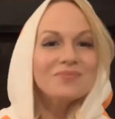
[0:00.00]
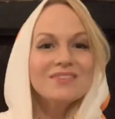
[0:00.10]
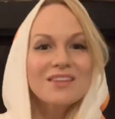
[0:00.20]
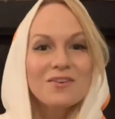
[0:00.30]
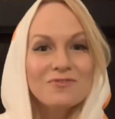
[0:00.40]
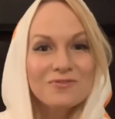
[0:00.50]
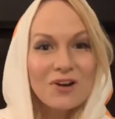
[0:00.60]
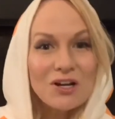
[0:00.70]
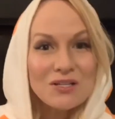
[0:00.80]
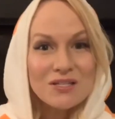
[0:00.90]
the
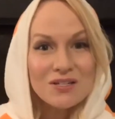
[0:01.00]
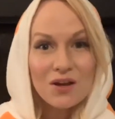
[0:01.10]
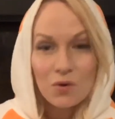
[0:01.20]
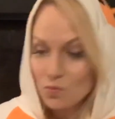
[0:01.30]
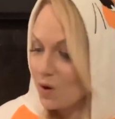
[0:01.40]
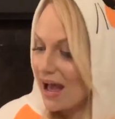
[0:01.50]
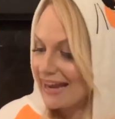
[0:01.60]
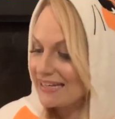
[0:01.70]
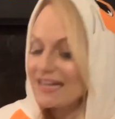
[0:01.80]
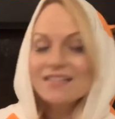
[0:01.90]
first
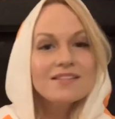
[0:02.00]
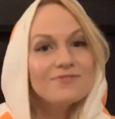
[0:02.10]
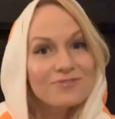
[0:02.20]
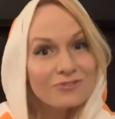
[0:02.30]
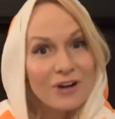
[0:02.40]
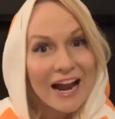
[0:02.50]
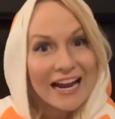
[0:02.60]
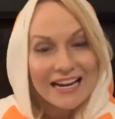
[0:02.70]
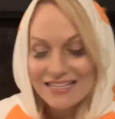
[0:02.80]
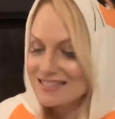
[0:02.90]
one is a
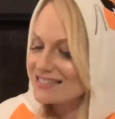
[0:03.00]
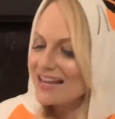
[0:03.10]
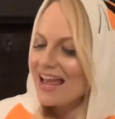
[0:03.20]
phrase,